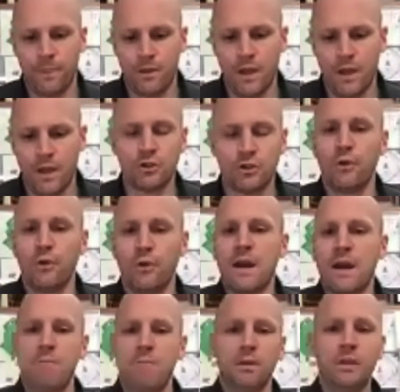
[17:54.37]
And so that
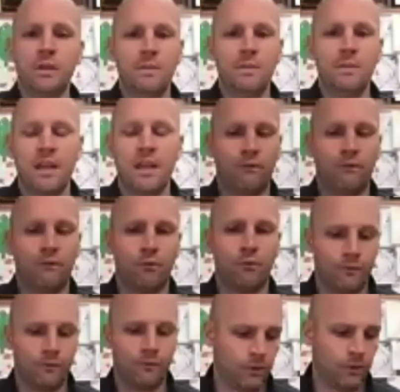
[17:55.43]
ability to be thankful for,
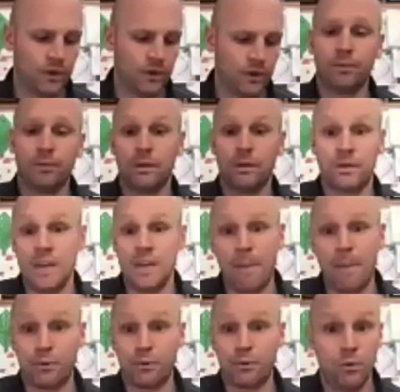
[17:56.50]
for, for, a couple things, the
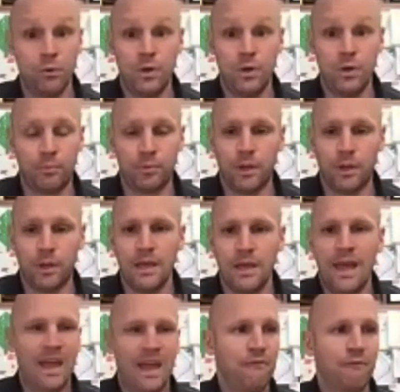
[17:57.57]
opportunity to play,
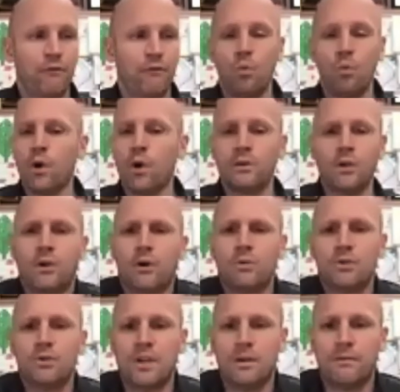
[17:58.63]
and for the work that goes
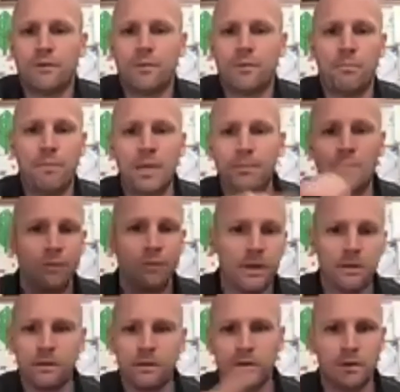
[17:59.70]
in from the people that
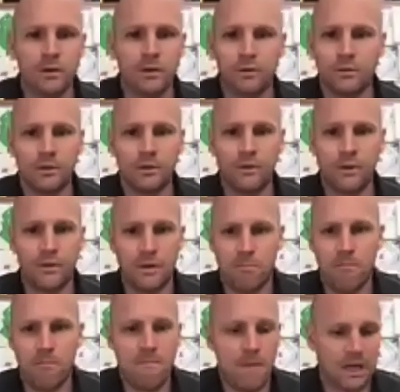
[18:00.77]
you know that, that
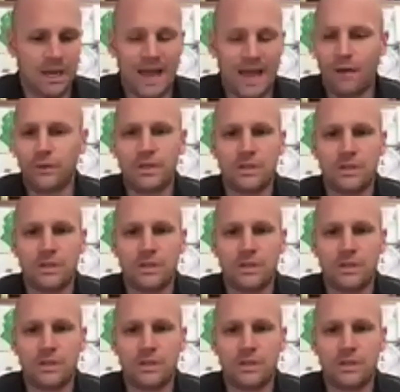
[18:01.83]
allowed these